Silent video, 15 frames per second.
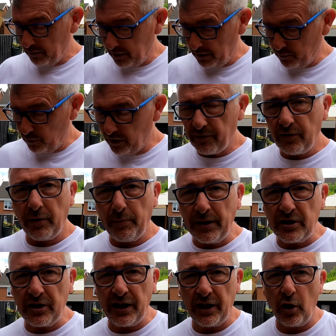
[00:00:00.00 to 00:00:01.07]
But what I've
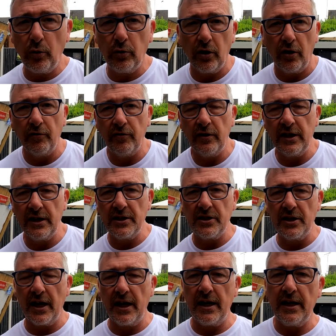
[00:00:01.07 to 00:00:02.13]
managed to get hold of
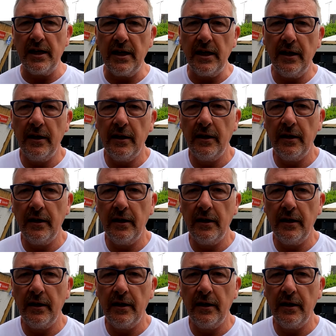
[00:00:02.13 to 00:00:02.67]
is a